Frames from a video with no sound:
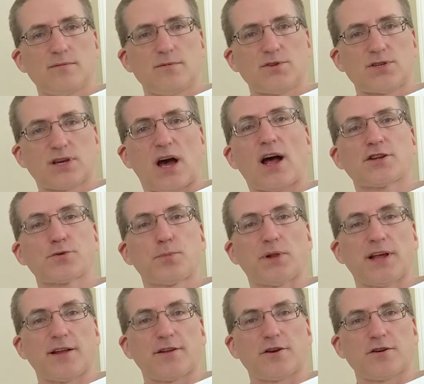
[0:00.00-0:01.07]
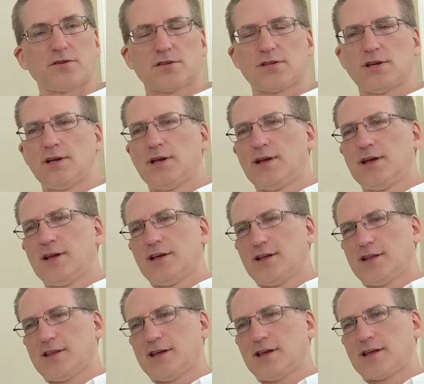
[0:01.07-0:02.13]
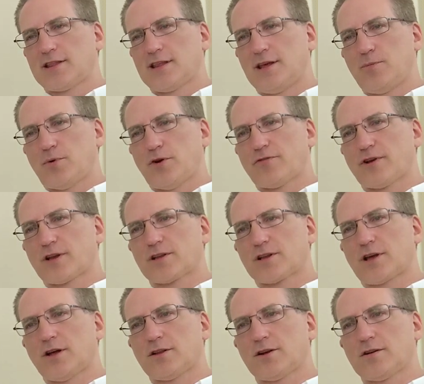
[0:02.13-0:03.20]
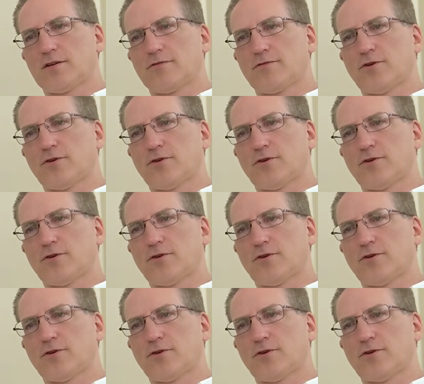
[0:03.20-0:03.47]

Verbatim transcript: Scotch blenders think the perfect color